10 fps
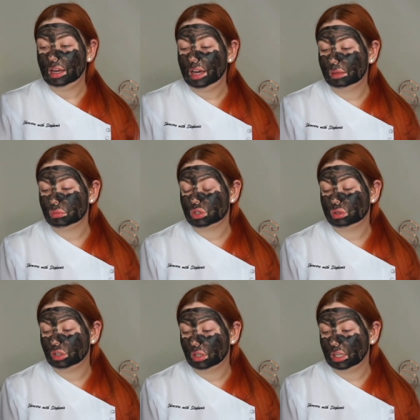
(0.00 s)
And I'm just
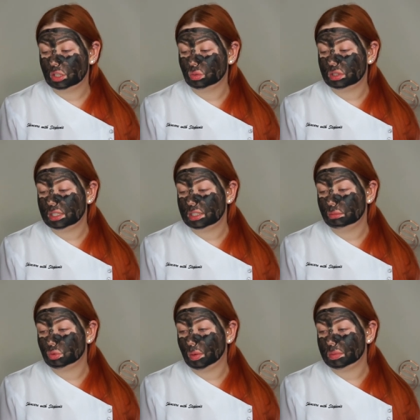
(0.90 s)
looking on the actual
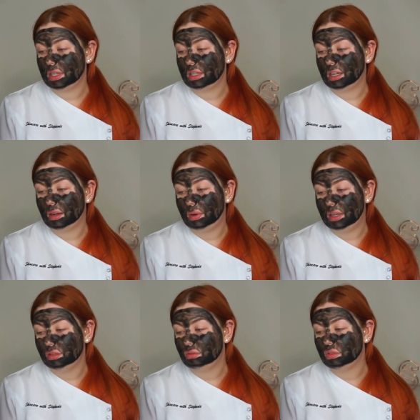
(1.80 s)
Decium's website now,
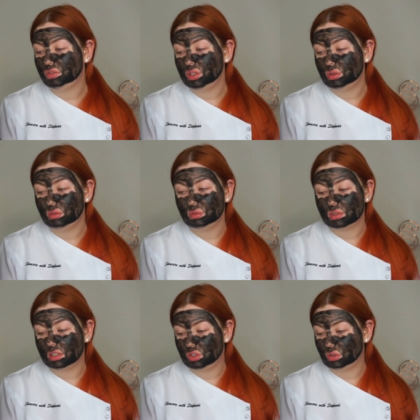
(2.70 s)
and the
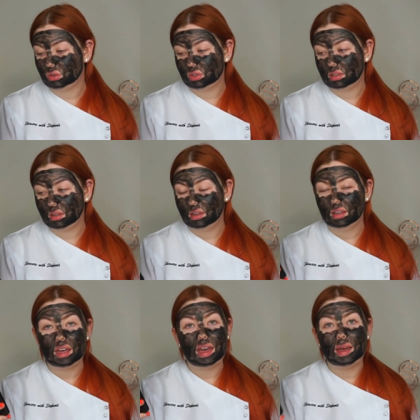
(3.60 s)
reviews are just
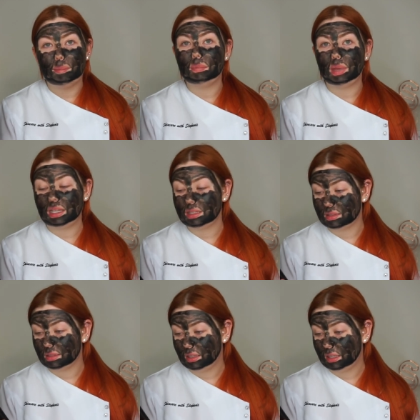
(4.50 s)

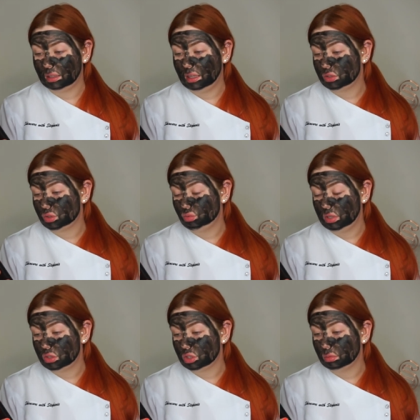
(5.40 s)
amazing. Like, I'll just
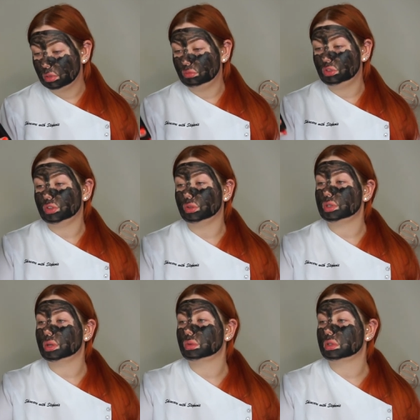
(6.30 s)
read some of the reviews
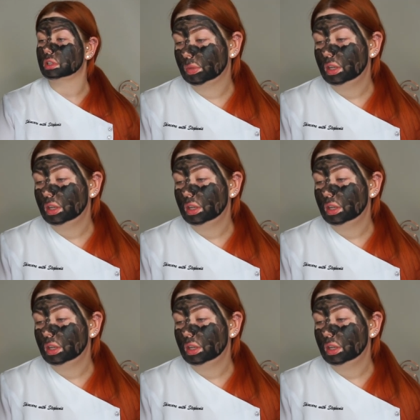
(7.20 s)
out.